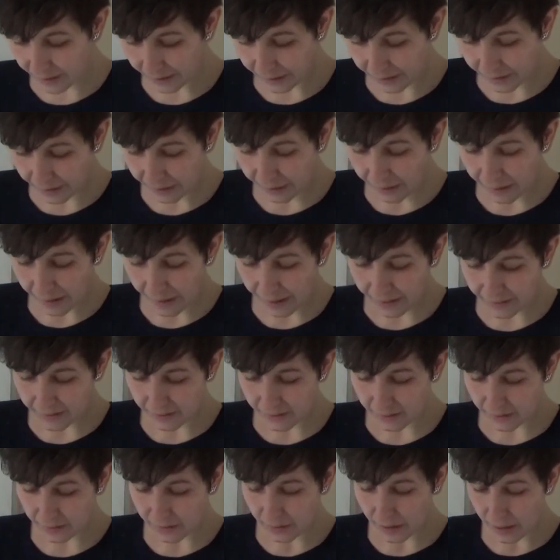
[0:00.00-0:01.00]

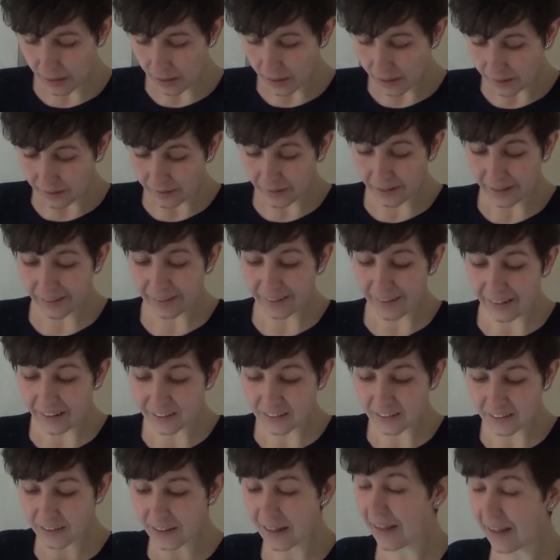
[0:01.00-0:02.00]

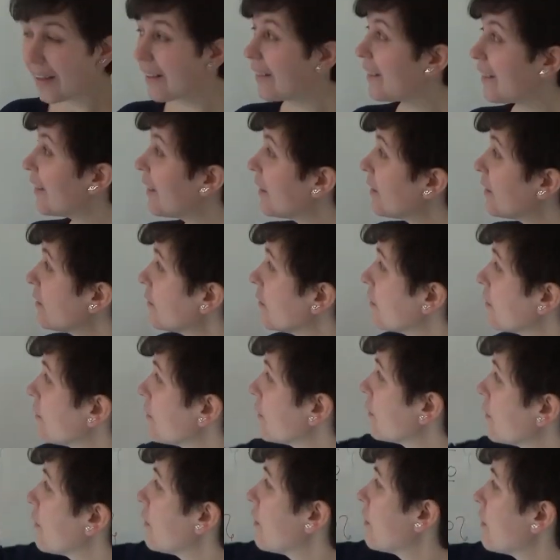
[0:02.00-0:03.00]
King's Landing.
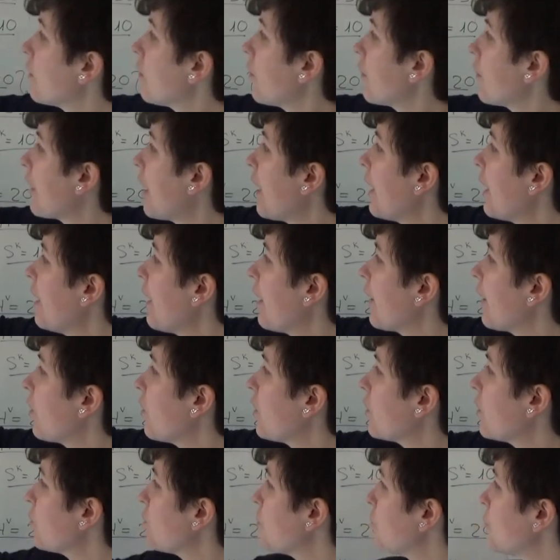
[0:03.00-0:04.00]
Okay, I'm
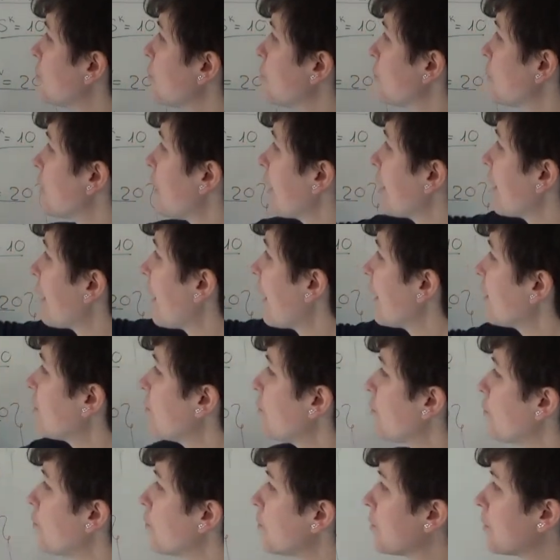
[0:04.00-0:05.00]
going to use the
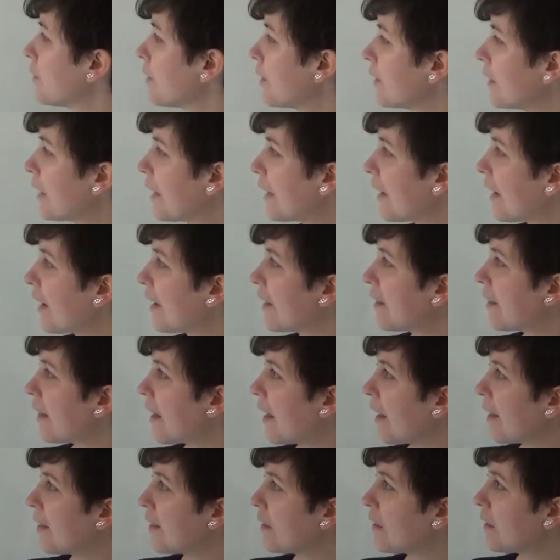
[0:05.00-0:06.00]
gate for indicate
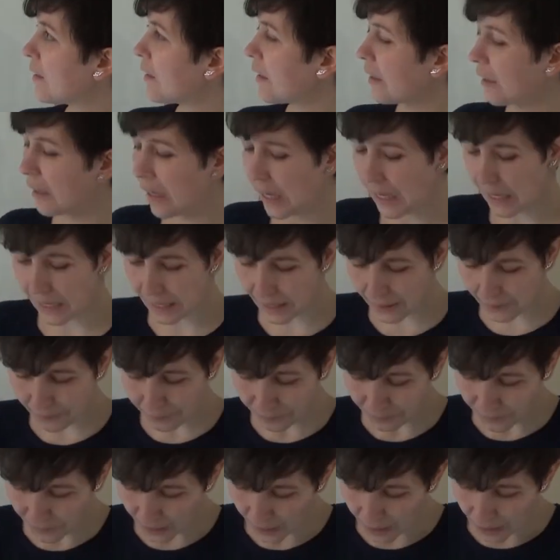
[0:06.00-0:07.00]
that. Okay,
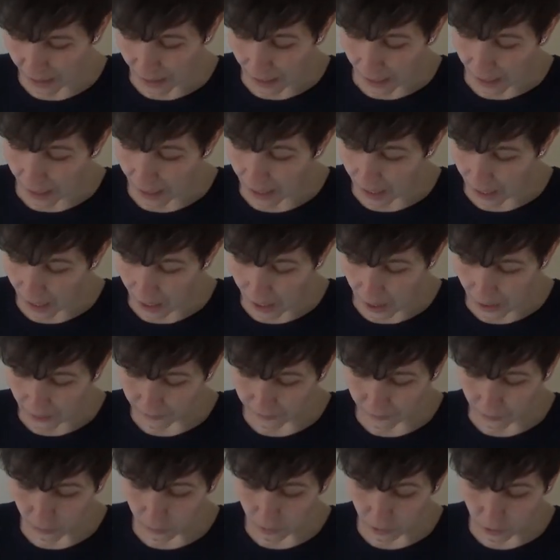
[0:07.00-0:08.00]

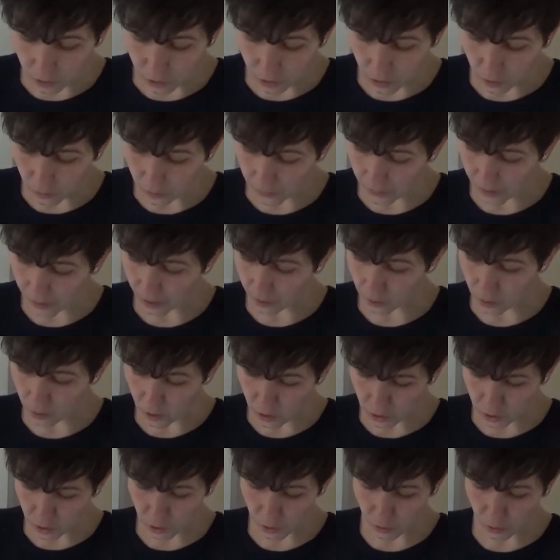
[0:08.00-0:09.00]
and also we are
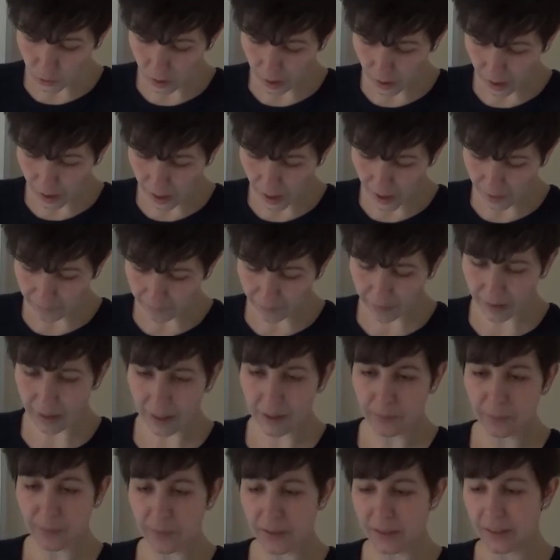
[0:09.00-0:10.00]
going to have,
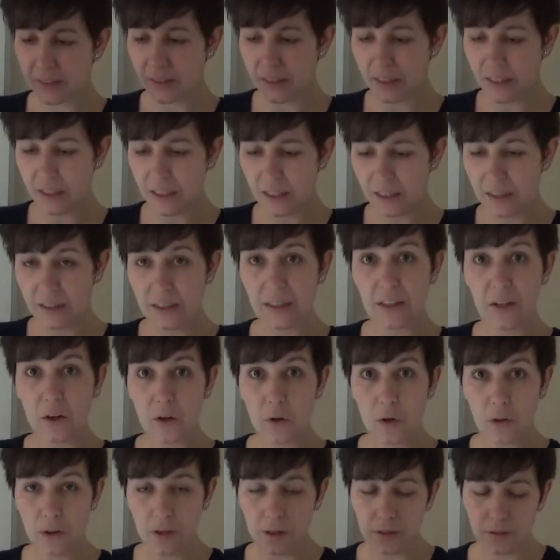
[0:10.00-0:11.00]
let me see, the
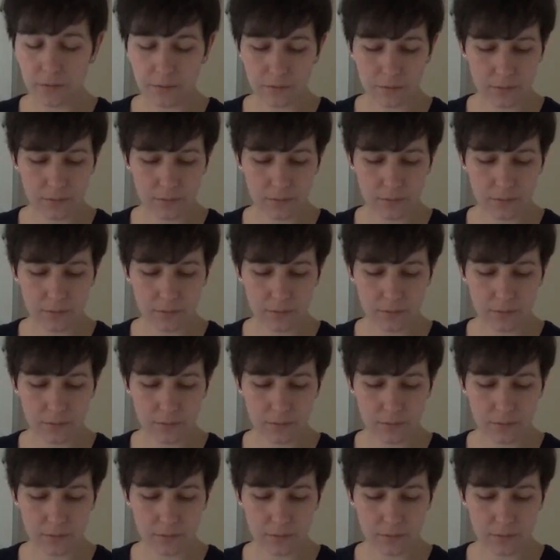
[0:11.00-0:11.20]
other